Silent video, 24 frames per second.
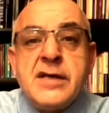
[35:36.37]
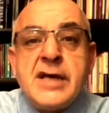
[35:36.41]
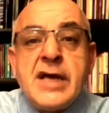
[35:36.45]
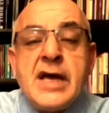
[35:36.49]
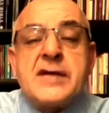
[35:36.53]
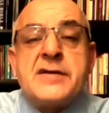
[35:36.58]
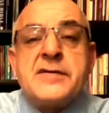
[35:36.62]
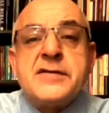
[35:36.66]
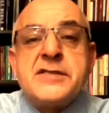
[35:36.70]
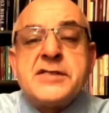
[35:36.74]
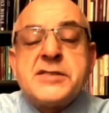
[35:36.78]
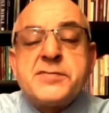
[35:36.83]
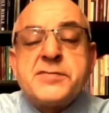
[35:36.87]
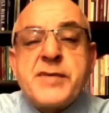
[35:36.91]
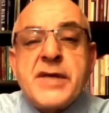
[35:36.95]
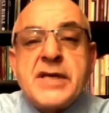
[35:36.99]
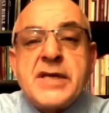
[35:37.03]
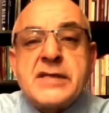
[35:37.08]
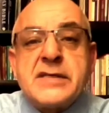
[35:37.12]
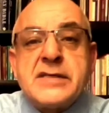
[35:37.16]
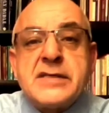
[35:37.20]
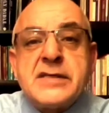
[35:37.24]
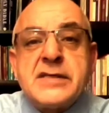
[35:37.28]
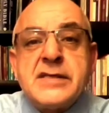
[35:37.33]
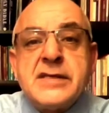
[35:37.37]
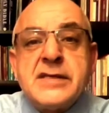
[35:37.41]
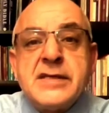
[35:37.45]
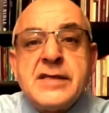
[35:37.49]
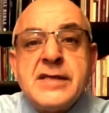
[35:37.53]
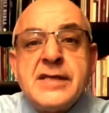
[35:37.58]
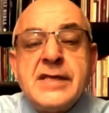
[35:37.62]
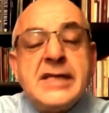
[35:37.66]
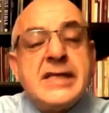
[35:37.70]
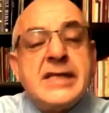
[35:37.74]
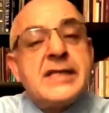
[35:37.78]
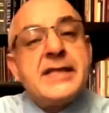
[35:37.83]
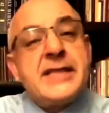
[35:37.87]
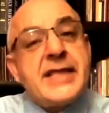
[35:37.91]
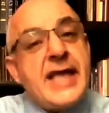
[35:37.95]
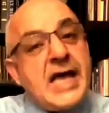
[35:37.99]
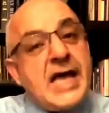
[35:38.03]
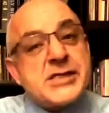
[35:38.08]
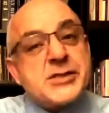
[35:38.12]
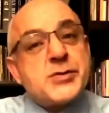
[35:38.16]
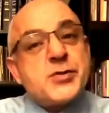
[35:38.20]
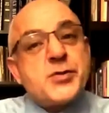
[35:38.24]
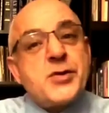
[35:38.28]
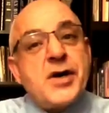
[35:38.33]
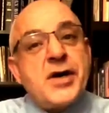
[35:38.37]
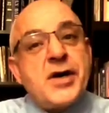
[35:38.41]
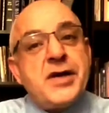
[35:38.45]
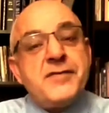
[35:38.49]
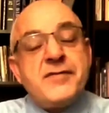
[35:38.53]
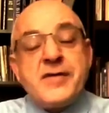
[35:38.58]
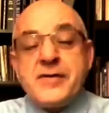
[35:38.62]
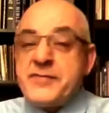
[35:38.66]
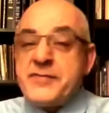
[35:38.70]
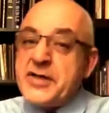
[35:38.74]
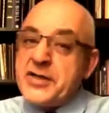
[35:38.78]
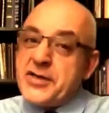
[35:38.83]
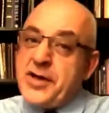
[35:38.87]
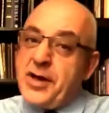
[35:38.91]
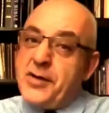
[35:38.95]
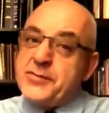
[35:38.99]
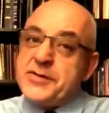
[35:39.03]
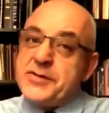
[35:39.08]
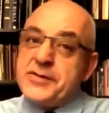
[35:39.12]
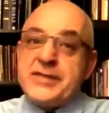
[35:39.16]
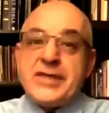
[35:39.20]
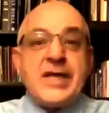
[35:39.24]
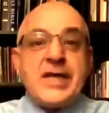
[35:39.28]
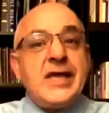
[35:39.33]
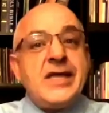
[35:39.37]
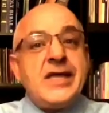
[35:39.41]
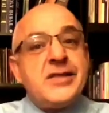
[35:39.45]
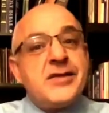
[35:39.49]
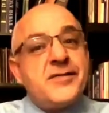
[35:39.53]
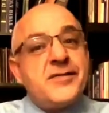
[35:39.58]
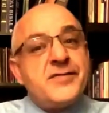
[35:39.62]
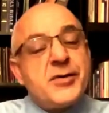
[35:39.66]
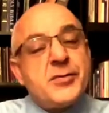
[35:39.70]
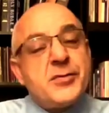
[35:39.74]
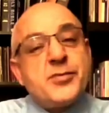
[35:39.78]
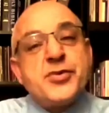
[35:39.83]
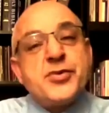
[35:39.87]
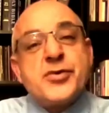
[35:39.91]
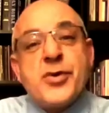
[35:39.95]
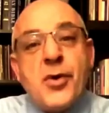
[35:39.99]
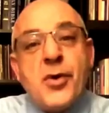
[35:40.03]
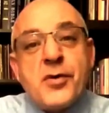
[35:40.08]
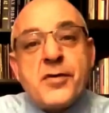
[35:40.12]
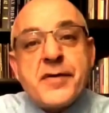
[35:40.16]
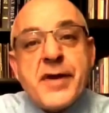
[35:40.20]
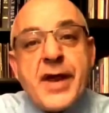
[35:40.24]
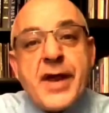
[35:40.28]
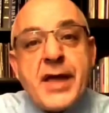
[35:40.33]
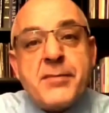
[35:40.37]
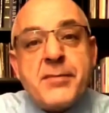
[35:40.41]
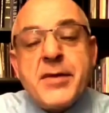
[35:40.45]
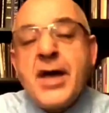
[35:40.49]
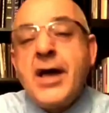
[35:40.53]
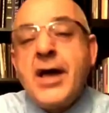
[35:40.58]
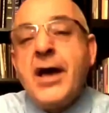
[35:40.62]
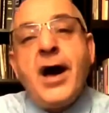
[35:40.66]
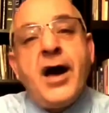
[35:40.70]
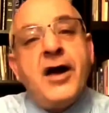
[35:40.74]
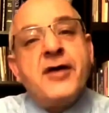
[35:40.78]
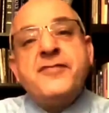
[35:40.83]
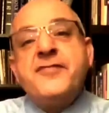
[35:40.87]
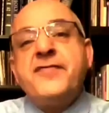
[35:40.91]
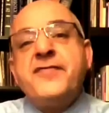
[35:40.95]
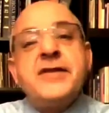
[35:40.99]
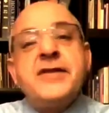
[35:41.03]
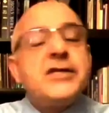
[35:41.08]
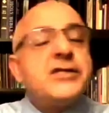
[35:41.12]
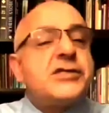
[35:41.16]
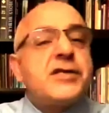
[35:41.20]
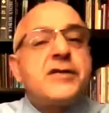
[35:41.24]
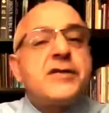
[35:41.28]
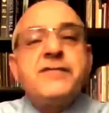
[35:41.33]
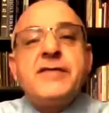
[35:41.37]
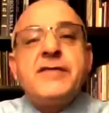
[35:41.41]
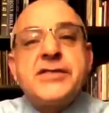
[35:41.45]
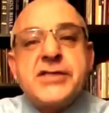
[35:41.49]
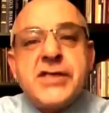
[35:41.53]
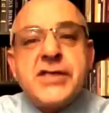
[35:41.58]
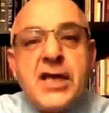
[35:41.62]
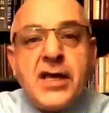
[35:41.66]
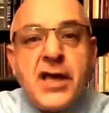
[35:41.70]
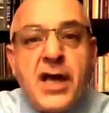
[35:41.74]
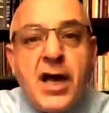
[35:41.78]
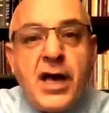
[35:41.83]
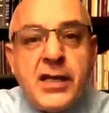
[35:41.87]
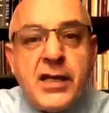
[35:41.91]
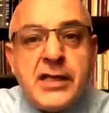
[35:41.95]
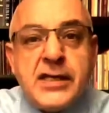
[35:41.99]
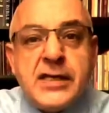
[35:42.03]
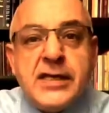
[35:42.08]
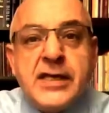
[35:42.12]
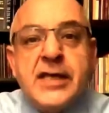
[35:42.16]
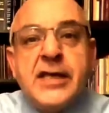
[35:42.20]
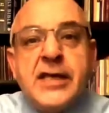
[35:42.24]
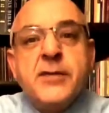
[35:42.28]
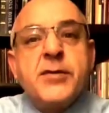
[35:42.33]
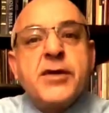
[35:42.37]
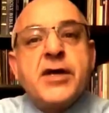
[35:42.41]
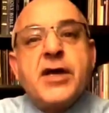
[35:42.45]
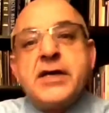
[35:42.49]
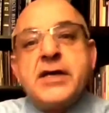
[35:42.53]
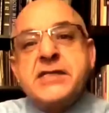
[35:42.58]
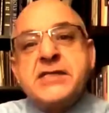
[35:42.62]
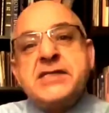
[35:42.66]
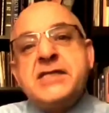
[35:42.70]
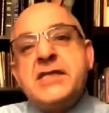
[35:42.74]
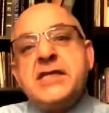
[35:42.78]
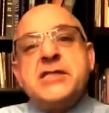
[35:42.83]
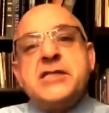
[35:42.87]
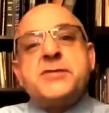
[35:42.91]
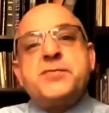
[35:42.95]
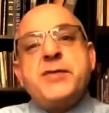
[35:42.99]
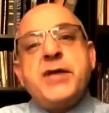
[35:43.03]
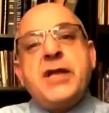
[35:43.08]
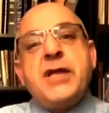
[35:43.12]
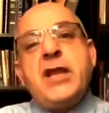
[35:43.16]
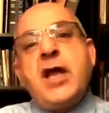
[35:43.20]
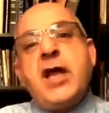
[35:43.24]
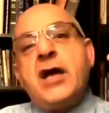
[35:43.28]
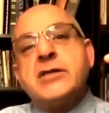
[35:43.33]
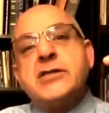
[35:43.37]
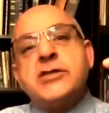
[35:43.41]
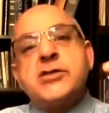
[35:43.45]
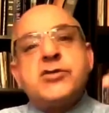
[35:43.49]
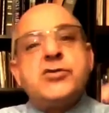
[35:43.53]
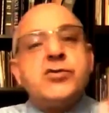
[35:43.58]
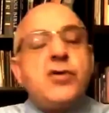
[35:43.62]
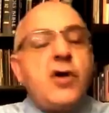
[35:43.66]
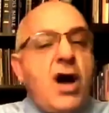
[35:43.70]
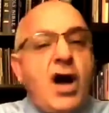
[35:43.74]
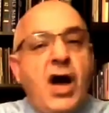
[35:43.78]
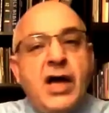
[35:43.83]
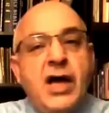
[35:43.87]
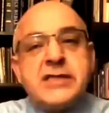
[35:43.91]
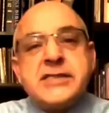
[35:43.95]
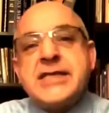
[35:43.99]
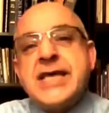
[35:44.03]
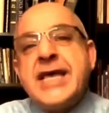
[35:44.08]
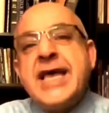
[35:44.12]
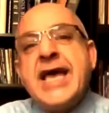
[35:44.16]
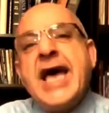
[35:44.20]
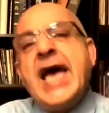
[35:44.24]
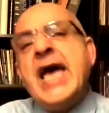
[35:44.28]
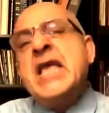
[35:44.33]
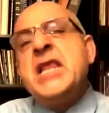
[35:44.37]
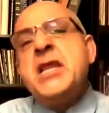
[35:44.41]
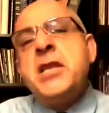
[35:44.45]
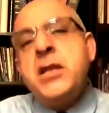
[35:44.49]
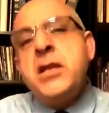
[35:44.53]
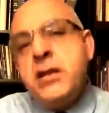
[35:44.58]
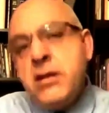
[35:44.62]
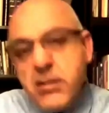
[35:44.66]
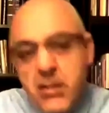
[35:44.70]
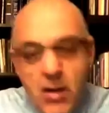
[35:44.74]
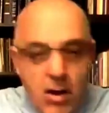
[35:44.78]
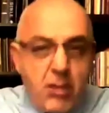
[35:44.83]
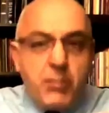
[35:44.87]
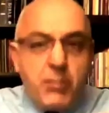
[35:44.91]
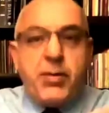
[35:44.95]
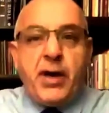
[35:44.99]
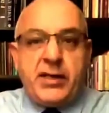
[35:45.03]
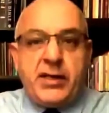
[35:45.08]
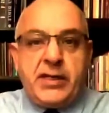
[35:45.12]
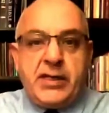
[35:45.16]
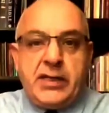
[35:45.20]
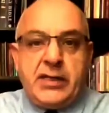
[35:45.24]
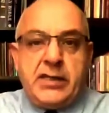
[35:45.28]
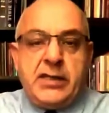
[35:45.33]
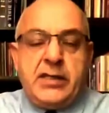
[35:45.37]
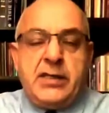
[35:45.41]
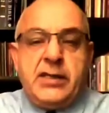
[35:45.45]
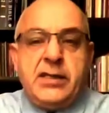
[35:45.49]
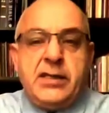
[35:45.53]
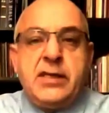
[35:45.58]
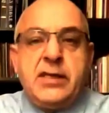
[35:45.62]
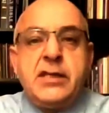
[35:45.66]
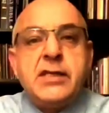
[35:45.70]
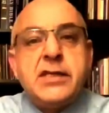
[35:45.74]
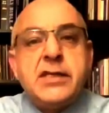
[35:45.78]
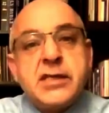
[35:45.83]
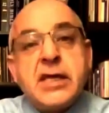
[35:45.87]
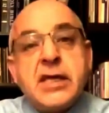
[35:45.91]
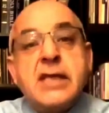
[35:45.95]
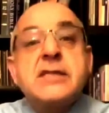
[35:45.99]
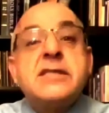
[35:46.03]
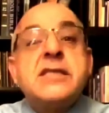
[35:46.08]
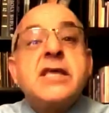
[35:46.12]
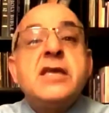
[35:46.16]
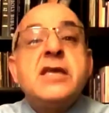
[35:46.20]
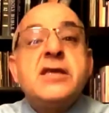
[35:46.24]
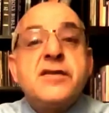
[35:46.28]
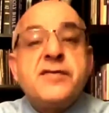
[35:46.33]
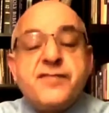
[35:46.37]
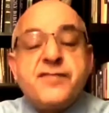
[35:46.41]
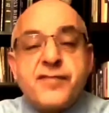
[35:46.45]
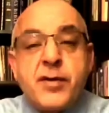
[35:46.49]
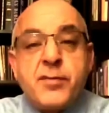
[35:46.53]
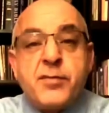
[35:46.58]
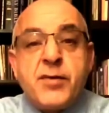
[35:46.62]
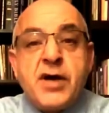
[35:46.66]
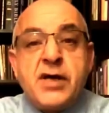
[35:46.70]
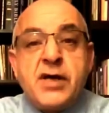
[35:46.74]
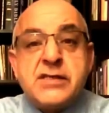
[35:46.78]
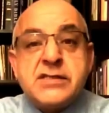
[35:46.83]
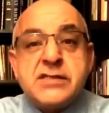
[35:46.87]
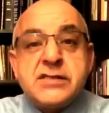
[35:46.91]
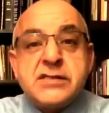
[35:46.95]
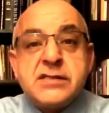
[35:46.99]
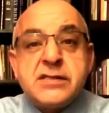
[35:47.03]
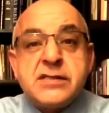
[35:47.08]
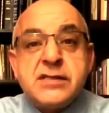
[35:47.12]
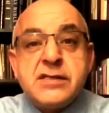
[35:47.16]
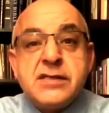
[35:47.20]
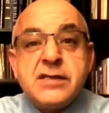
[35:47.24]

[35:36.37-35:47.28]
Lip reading: and respect. That's why when we come to the end of the program, I finish it with Sheikhani because this belongs to us and nobody can take it from us.